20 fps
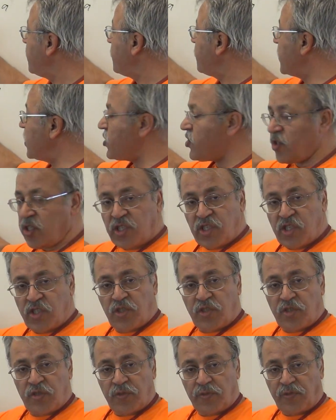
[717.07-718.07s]
means this
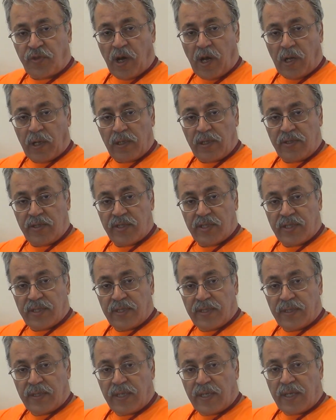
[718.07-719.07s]
is false,
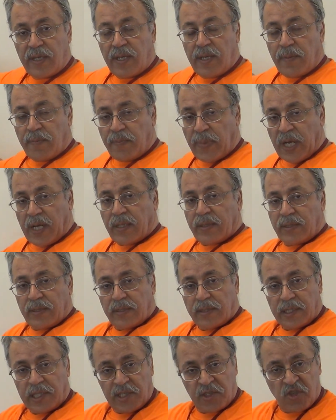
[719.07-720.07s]

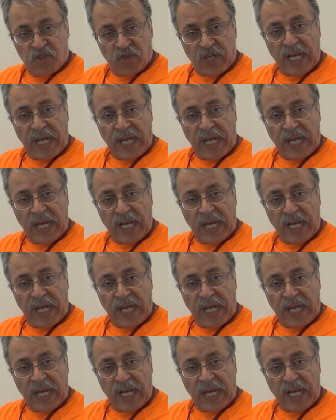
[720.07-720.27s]
but it's